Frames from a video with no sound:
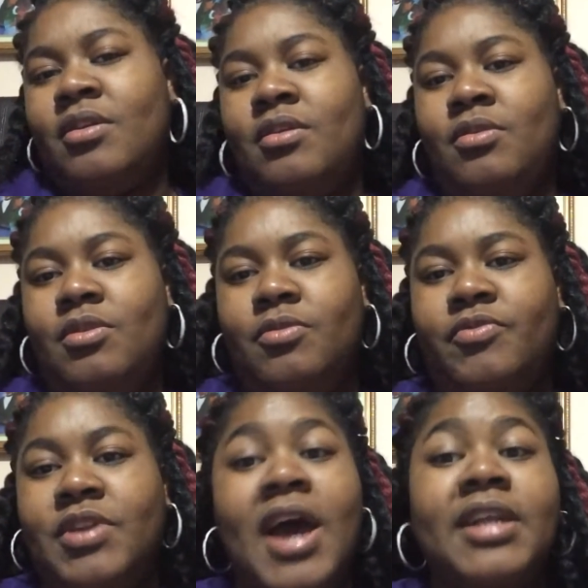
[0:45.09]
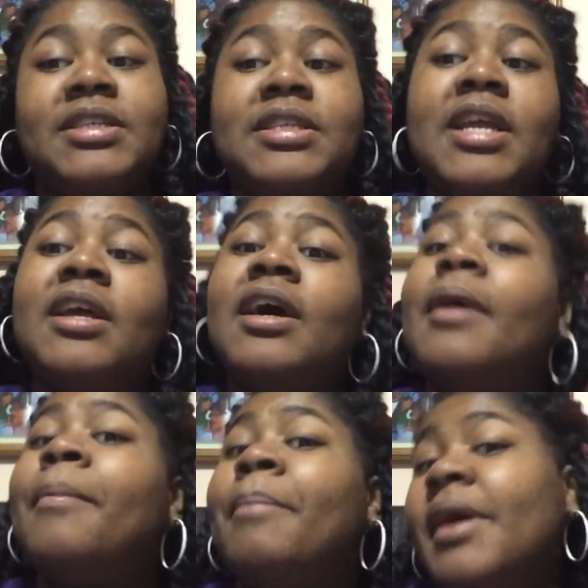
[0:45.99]
Renata is telling
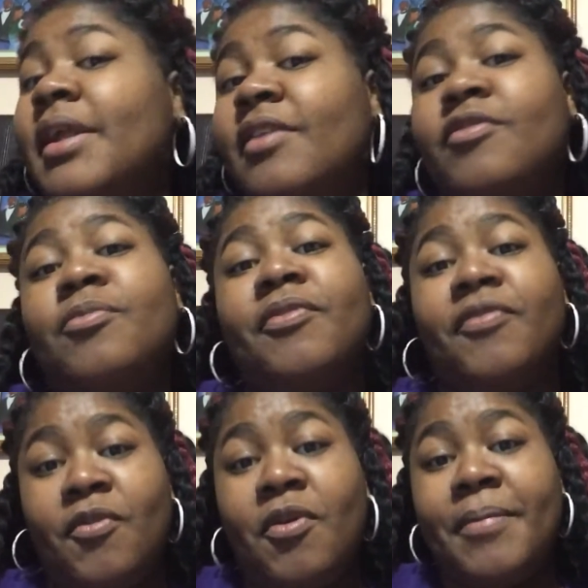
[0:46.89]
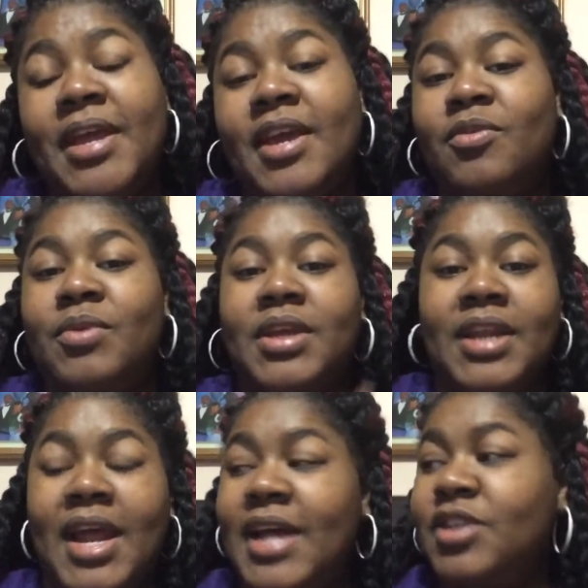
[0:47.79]
her, but if you perform here, you
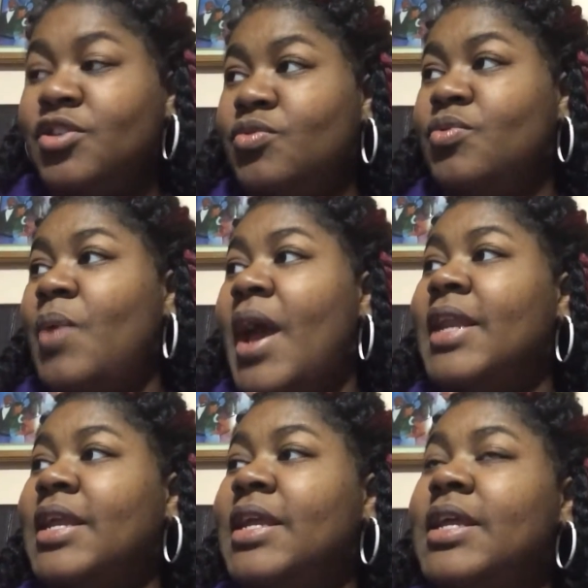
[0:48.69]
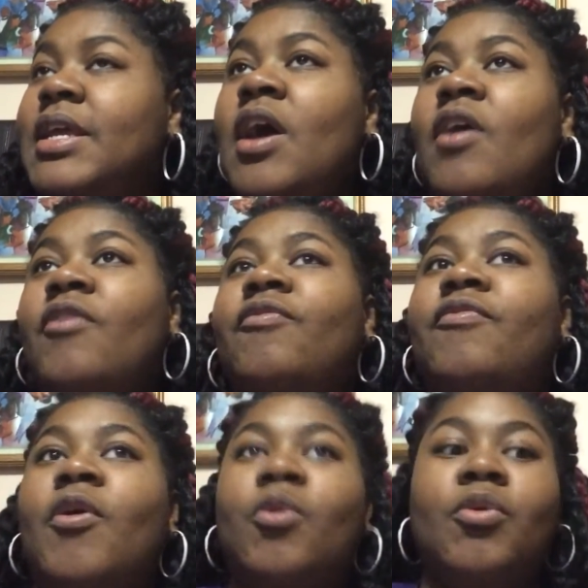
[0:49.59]
cannot do any
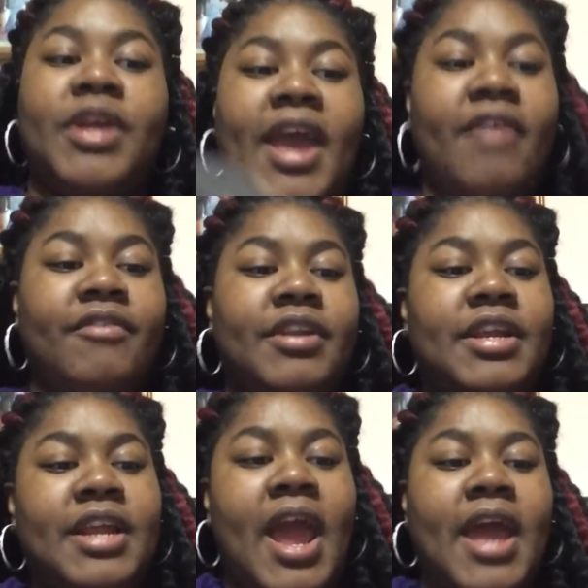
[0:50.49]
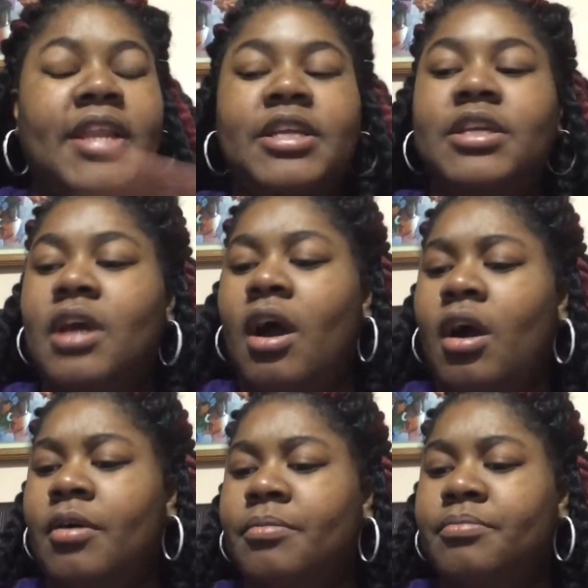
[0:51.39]
vulgarity, any
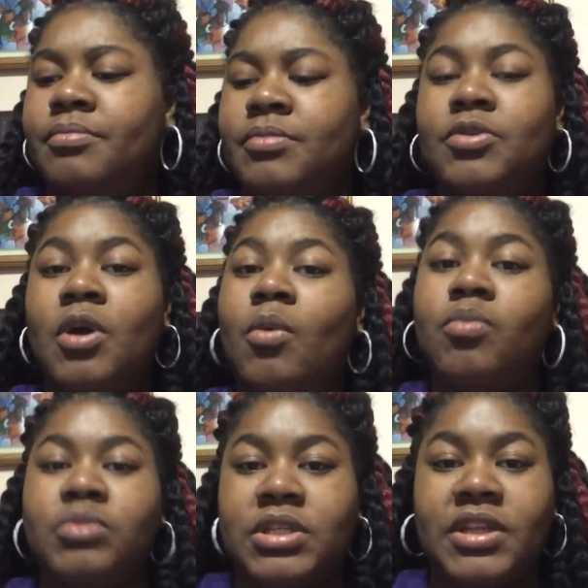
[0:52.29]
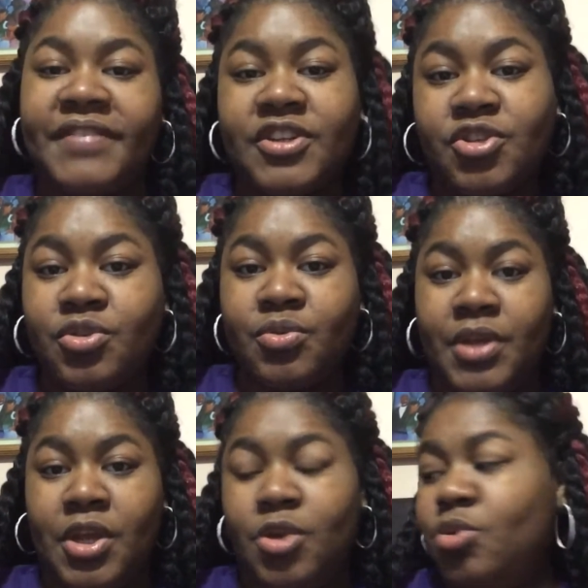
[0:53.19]
the stuff that you do
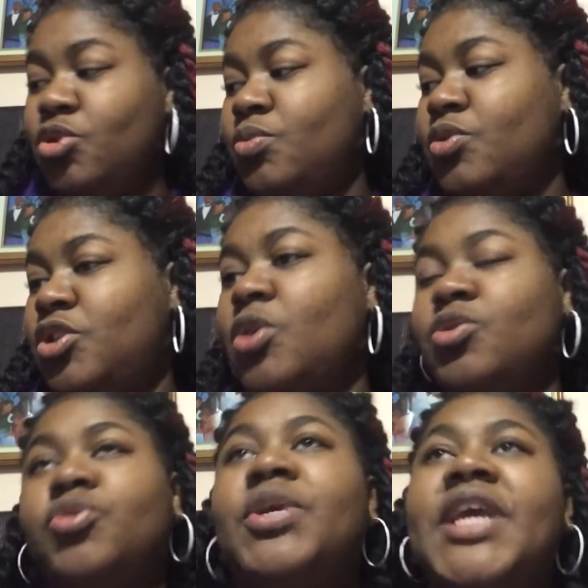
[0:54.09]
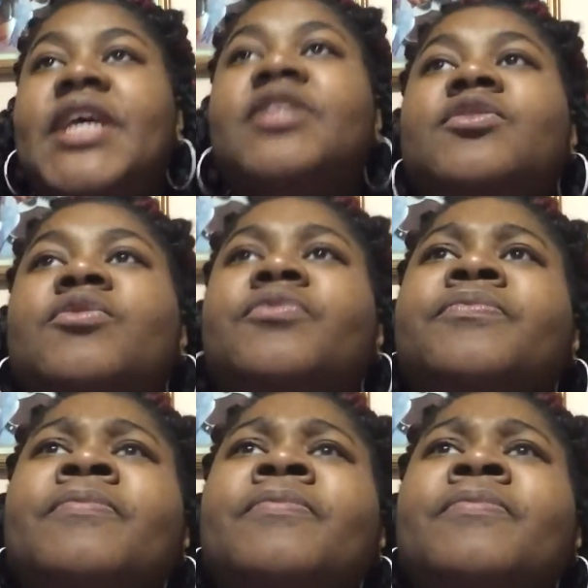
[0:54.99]
in your usual shows you can't do.